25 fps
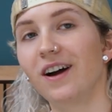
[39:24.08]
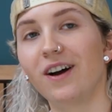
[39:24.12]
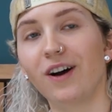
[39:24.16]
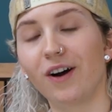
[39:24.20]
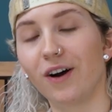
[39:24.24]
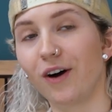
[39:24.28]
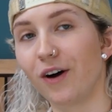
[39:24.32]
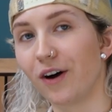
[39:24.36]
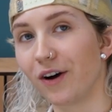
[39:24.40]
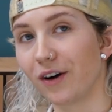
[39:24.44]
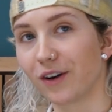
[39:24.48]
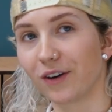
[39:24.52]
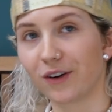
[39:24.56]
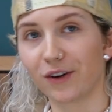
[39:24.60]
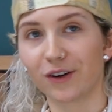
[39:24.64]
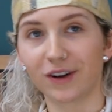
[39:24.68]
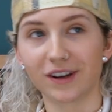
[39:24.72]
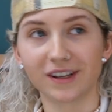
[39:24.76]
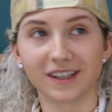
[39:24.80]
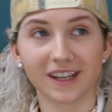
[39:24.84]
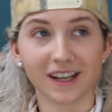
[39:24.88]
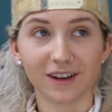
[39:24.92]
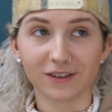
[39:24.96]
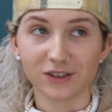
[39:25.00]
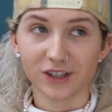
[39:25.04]
oh
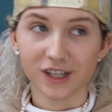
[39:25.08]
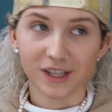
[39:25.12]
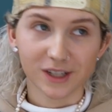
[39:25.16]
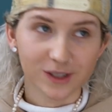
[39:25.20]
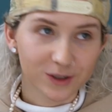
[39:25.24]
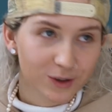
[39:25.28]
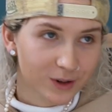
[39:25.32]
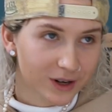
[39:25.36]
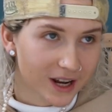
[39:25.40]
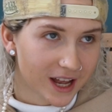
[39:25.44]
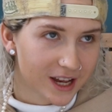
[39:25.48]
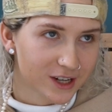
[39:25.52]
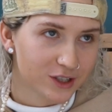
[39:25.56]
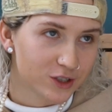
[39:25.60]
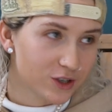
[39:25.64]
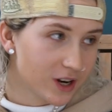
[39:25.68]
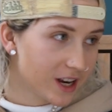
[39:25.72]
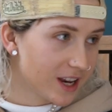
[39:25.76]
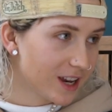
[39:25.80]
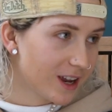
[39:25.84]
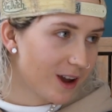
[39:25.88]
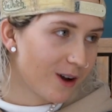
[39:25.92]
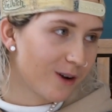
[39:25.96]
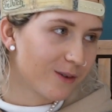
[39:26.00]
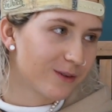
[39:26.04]
God, if she saw that
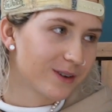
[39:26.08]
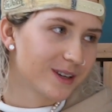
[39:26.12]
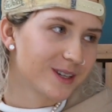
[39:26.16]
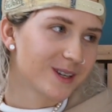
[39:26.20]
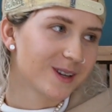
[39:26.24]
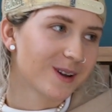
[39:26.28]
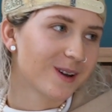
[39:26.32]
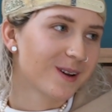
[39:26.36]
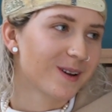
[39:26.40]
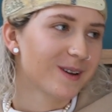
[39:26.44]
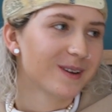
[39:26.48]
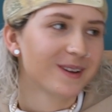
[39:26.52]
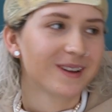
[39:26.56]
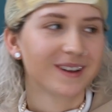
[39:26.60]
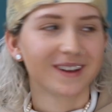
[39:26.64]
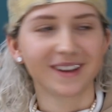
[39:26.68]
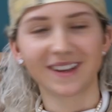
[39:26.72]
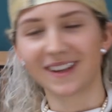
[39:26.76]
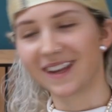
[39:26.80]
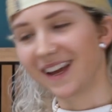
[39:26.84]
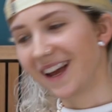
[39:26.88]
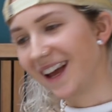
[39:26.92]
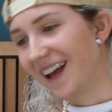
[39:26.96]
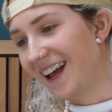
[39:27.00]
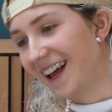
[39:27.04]
straight girl video,
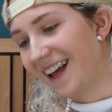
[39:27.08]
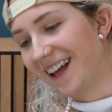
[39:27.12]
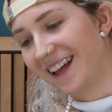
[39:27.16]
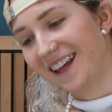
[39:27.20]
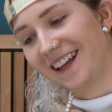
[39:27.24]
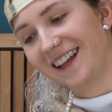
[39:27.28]
yeah,